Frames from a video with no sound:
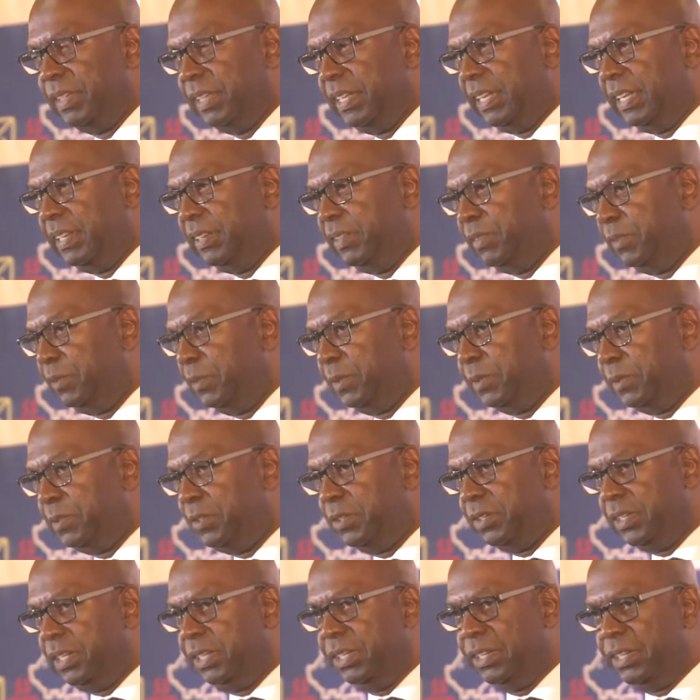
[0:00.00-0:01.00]
And we were
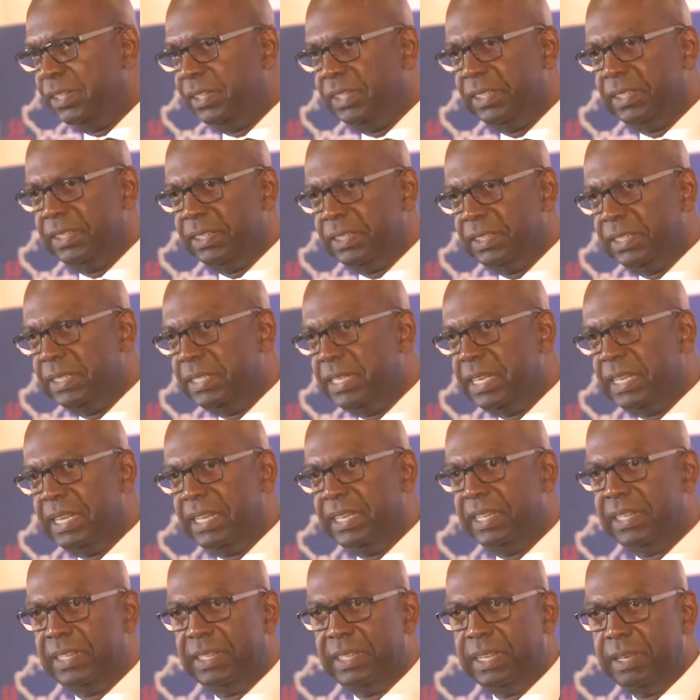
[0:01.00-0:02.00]
talking earlier
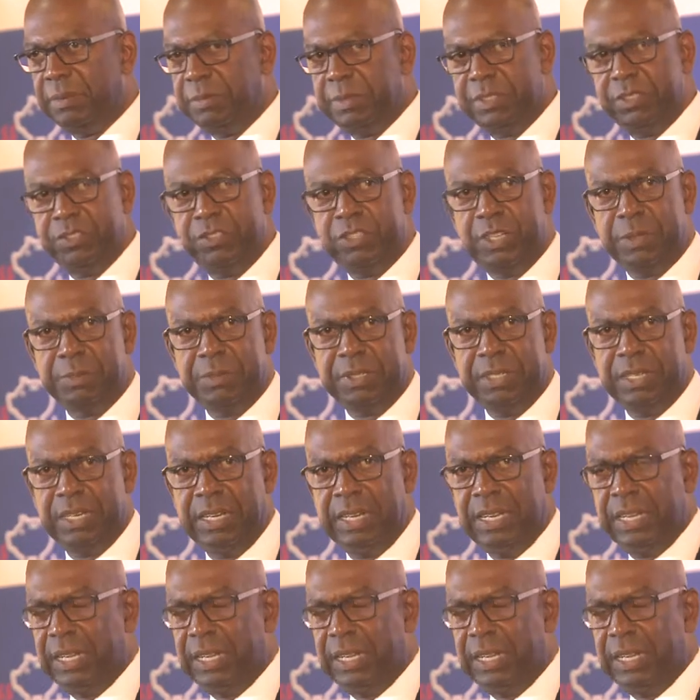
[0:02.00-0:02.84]
today with the chairman